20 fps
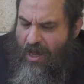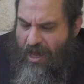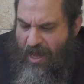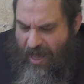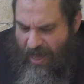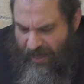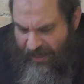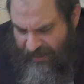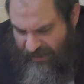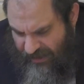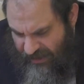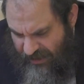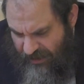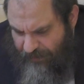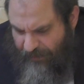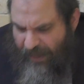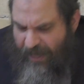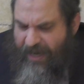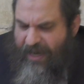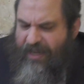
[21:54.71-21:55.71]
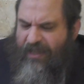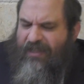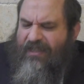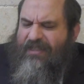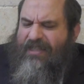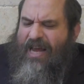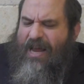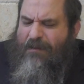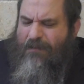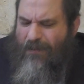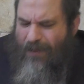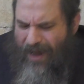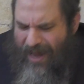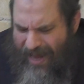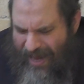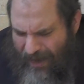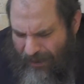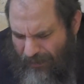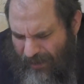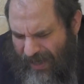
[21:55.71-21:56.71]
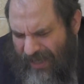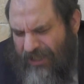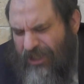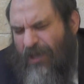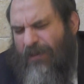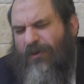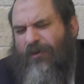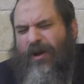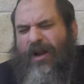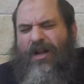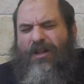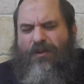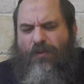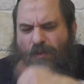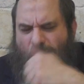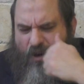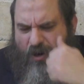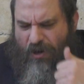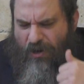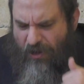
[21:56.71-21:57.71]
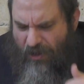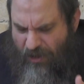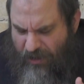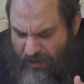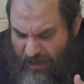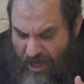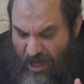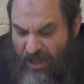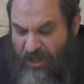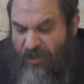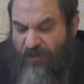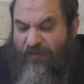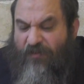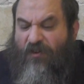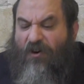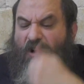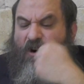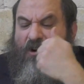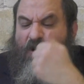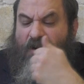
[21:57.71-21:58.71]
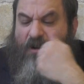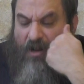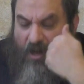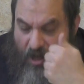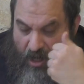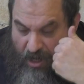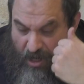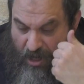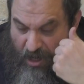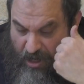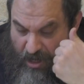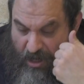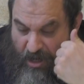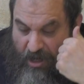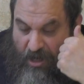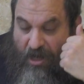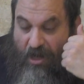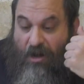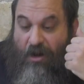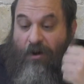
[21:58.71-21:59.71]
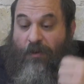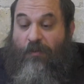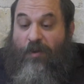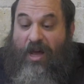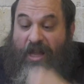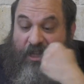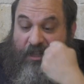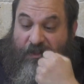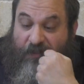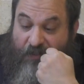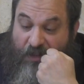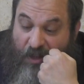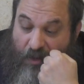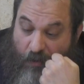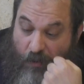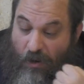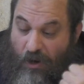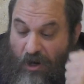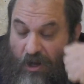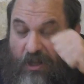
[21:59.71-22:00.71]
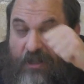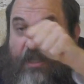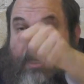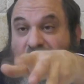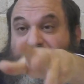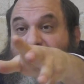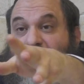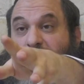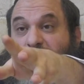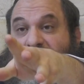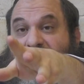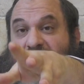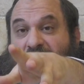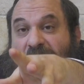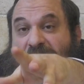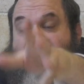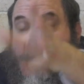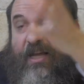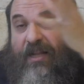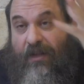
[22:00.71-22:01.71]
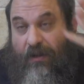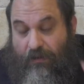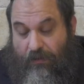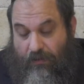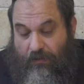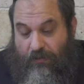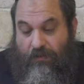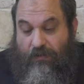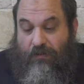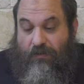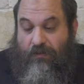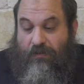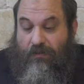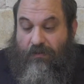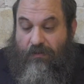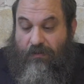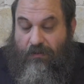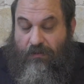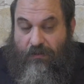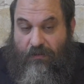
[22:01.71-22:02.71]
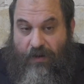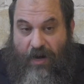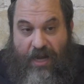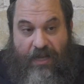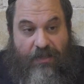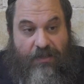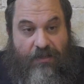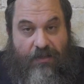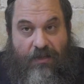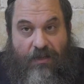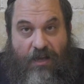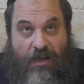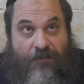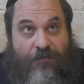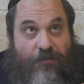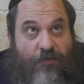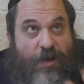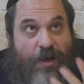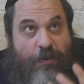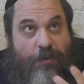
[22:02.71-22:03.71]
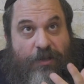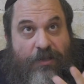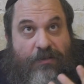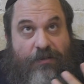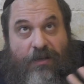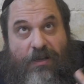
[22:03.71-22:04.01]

And he's explaining it the same way when Hashem created the world. So for relative to the world, Hashem is hidden, right? If we would